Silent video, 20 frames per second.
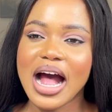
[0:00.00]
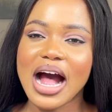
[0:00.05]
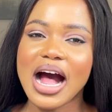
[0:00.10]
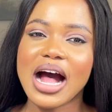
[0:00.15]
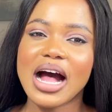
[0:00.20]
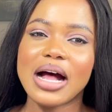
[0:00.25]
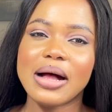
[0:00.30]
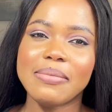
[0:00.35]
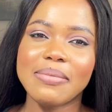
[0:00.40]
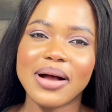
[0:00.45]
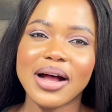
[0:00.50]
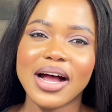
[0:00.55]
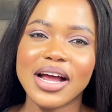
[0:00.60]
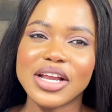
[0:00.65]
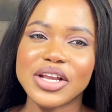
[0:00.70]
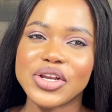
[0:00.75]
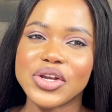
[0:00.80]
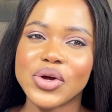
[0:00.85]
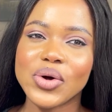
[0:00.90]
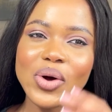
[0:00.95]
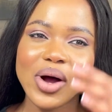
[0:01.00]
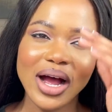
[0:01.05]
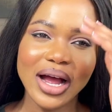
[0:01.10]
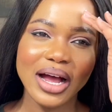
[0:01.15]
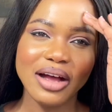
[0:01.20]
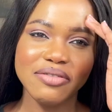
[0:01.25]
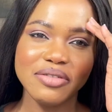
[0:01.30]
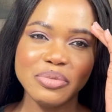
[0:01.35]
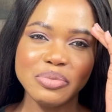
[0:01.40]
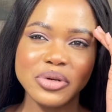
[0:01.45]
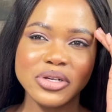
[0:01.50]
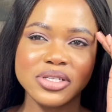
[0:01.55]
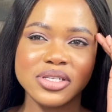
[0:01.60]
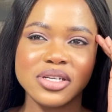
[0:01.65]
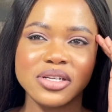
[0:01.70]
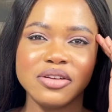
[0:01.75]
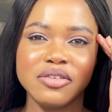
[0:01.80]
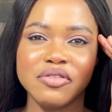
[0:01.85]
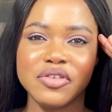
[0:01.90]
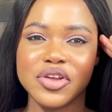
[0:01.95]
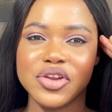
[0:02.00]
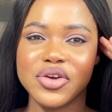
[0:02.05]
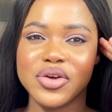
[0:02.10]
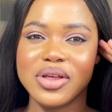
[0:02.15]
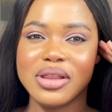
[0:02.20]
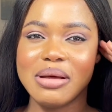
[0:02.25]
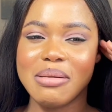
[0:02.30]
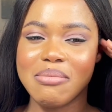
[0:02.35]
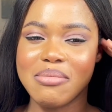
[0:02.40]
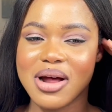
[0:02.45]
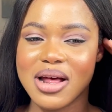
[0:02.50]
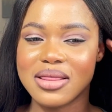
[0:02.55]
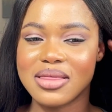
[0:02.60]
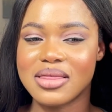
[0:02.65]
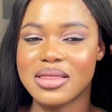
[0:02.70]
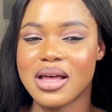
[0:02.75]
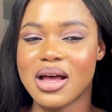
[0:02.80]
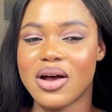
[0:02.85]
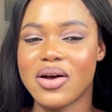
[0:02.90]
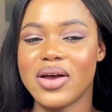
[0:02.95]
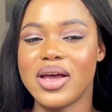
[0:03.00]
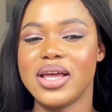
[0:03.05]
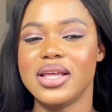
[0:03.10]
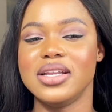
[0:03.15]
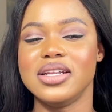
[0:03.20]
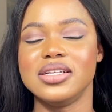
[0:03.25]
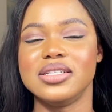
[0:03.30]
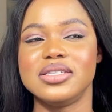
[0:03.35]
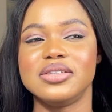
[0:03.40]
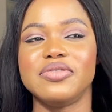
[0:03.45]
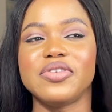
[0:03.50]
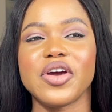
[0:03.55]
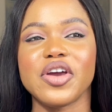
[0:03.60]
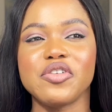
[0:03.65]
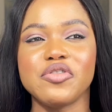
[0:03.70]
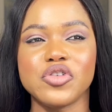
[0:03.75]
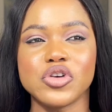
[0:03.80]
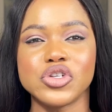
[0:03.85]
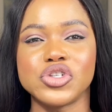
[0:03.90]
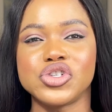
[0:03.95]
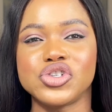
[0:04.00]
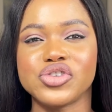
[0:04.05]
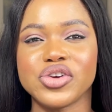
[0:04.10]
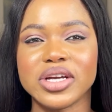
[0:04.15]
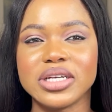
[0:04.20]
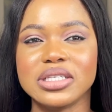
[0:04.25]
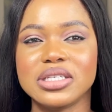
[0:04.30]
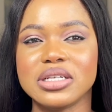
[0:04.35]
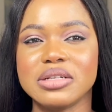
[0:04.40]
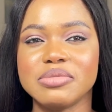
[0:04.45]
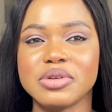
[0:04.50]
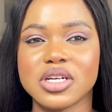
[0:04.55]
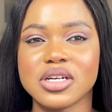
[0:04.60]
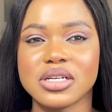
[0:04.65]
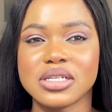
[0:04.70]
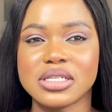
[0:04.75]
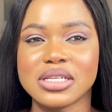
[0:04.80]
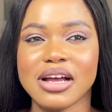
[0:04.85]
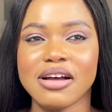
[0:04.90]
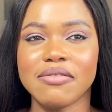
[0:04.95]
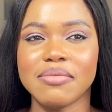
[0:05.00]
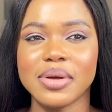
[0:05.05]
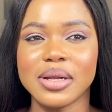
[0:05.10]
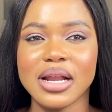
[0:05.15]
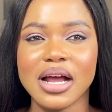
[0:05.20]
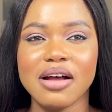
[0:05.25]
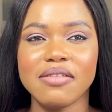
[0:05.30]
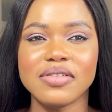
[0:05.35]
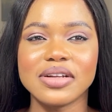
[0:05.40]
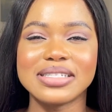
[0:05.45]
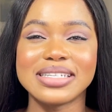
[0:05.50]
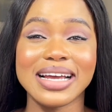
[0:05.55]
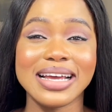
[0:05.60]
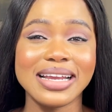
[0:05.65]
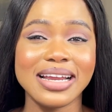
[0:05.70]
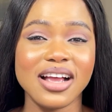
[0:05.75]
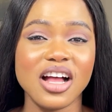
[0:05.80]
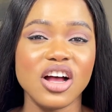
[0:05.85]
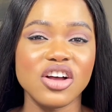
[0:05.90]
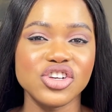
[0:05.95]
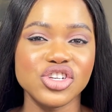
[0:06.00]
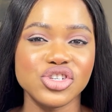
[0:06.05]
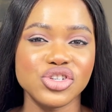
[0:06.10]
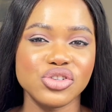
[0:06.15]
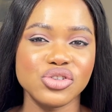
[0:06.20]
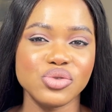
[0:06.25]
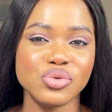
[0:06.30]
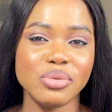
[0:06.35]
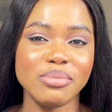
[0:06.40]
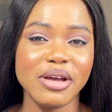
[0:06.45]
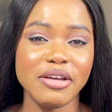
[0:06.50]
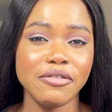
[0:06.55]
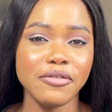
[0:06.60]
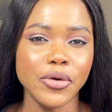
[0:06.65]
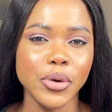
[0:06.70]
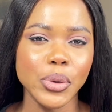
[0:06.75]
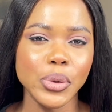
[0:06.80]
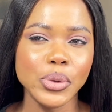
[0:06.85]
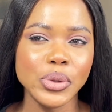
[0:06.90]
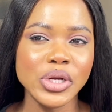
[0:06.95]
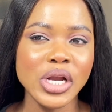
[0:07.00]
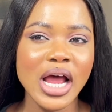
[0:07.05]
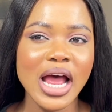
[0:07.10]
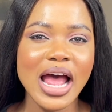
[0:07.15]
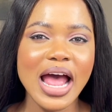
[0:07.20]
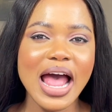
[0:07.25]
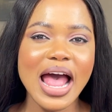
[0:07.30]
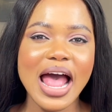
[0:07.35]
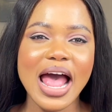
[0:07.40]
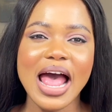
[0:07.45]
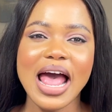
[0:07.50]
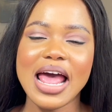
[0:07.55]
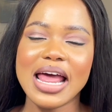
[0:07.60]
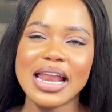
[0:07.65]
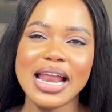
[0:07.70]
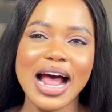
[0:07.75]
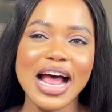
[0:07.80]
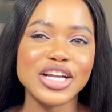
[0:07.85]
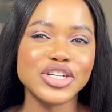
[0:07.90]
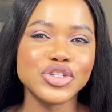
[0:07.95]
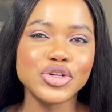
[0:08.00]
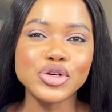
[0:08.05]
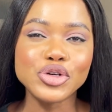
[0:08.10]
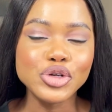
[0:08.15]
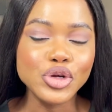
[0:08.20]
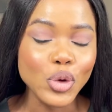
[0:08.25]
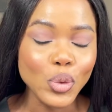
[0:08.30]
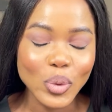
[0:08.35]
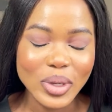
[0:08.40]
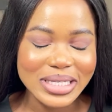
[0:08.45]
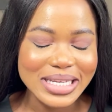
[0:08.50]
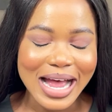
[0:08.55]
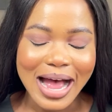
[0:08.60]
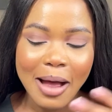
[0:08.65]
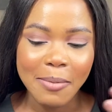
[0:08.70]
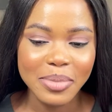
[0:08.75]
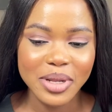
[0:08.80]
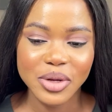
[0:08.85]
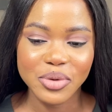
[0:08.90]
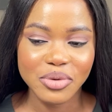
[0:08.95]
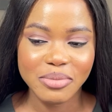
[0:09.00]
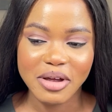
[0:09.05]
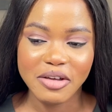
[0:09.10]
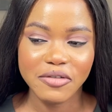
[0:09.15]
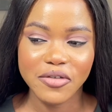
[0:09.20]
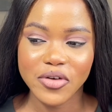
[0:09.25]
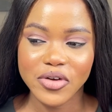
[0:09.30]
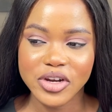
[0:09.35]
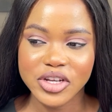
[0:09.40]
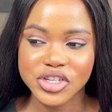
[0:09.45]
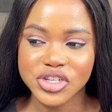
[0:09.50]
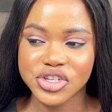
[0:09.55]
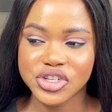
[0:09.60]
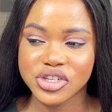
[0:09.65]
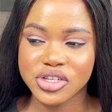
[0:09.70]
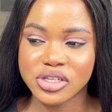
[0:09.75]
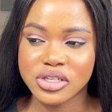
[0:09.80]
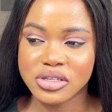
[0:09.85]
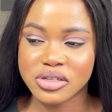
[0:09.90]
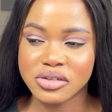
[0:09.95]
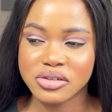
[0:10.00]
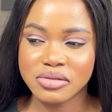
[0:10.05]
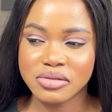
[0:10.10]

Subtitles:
I know I haven't posted a video in a month now, and it's very frustrating because I've been having technical issues with my phone and I don't know what's happening with my phone. It's just,